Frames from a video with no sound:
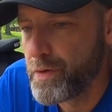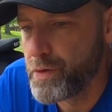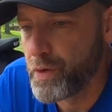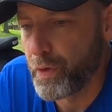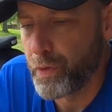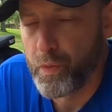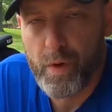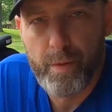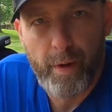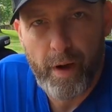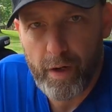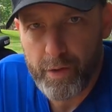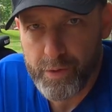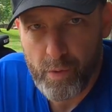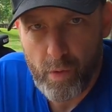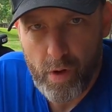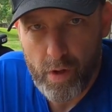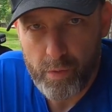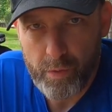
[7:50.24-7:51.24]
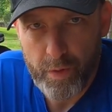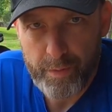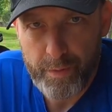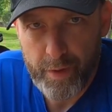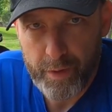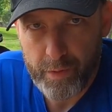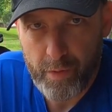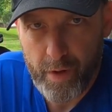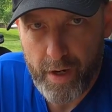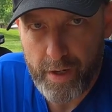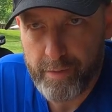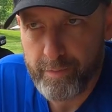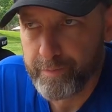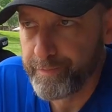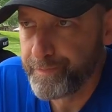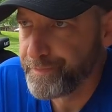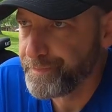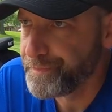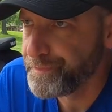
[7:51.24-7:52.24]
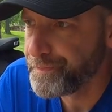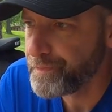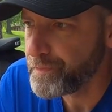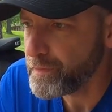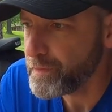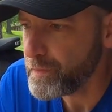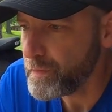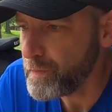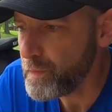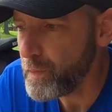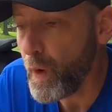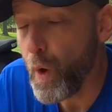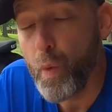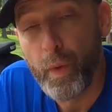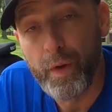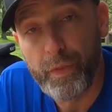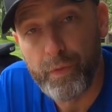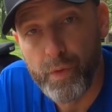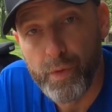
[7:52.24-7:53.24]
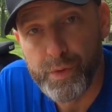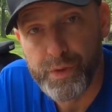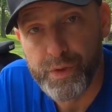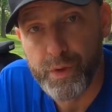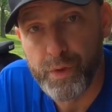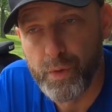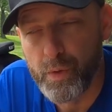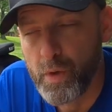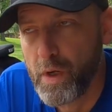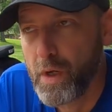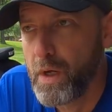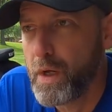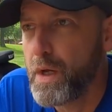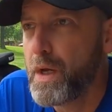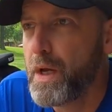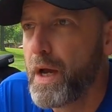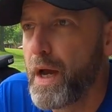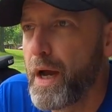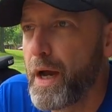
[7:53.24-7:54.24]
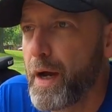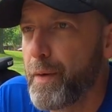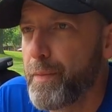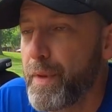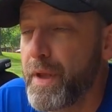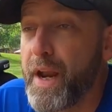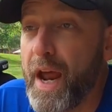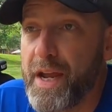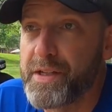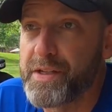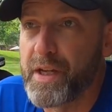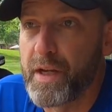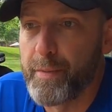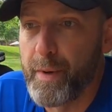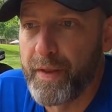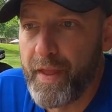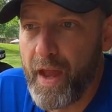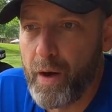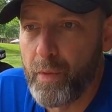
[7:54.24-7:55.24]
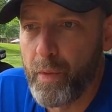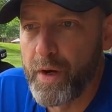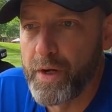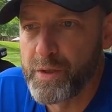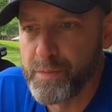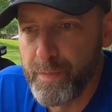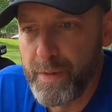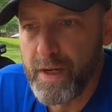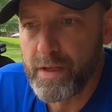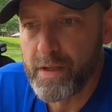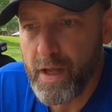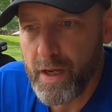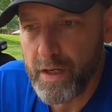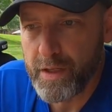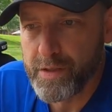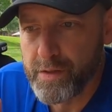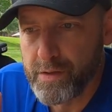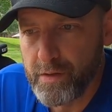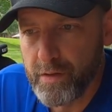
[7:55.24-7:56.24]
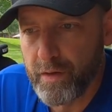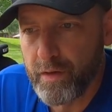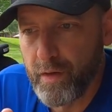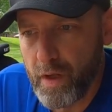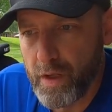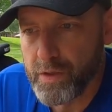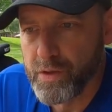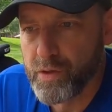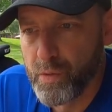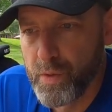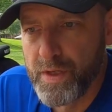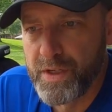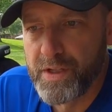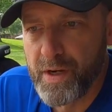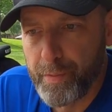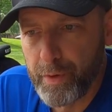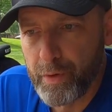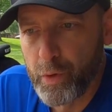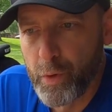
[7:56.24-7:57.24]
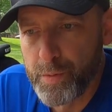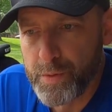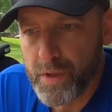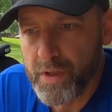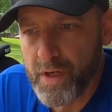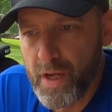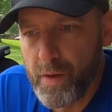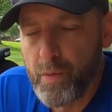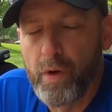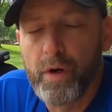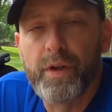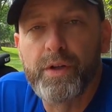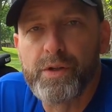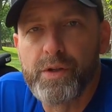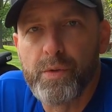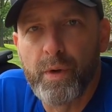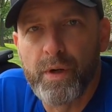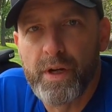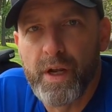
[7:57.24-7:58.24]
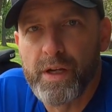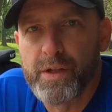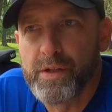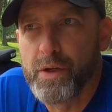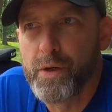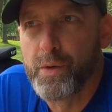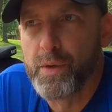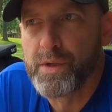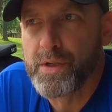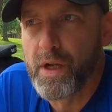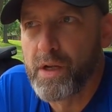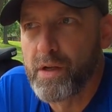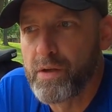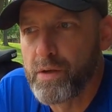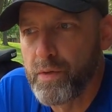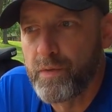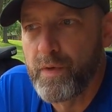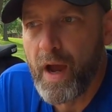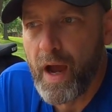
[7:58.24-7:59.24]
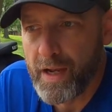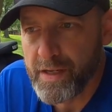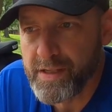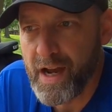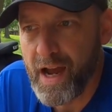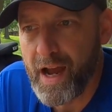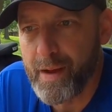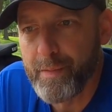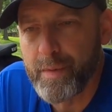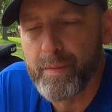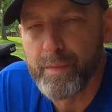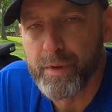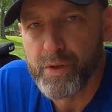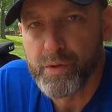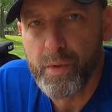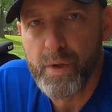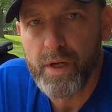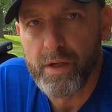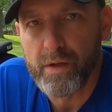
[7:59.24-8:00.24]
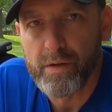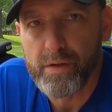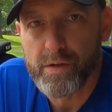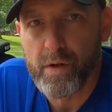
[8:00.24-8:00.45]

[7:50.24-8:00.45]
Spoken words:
Took 3 bottles of water with me on the ride. Went through 2. The nice thing about that race, being that it's 3 separate loops on day 1 and 2 on day 2, is that you've got time in between.